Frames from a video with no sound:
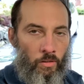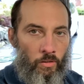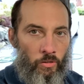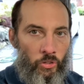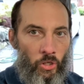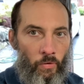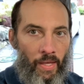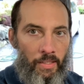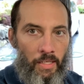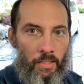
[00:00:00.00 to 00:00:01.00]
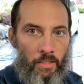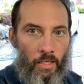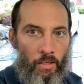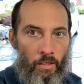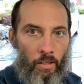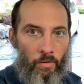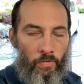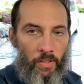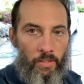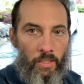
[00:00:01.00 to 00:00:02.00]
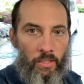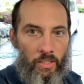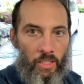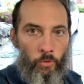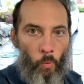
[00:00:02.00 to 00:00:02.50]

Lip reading: So that takes care of the DC